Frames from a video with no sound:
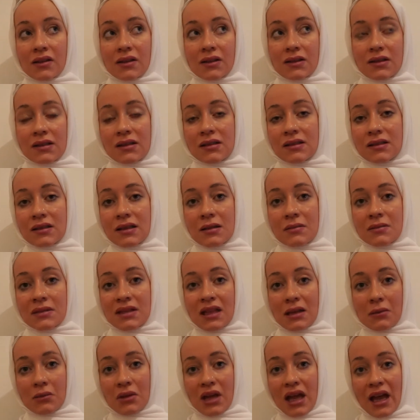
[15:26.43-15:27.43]
systems
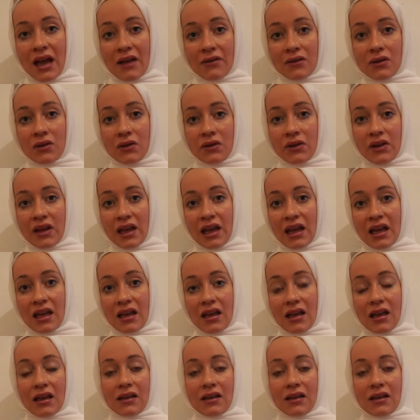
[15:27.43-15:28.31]
that we have today